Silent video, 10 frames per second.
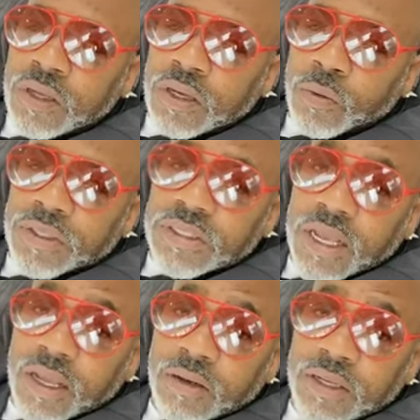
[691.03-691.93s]
it went
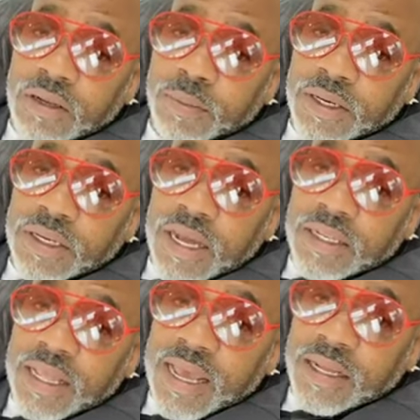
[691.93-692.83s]
down and everybody
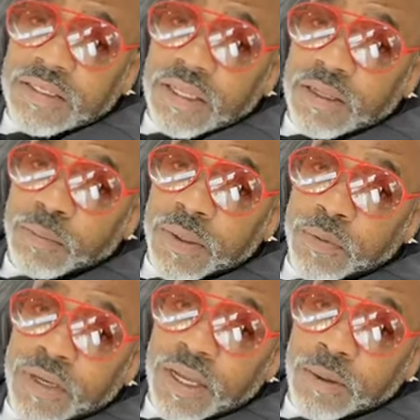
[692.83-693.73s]
got lax, and then
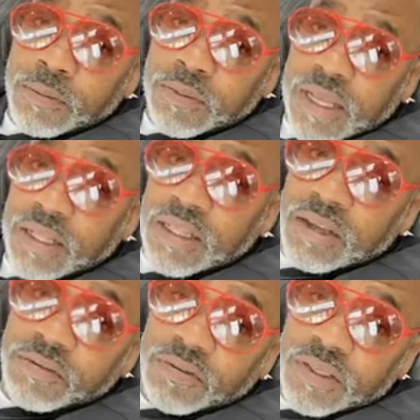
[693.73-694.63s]
people came that
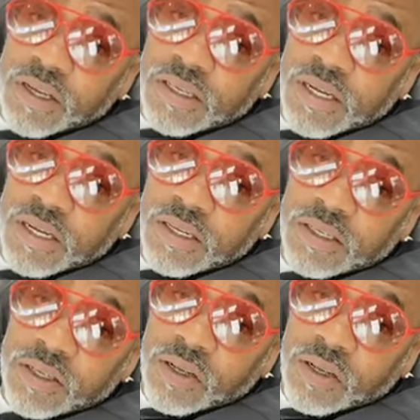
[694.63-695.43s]
left Hong Kong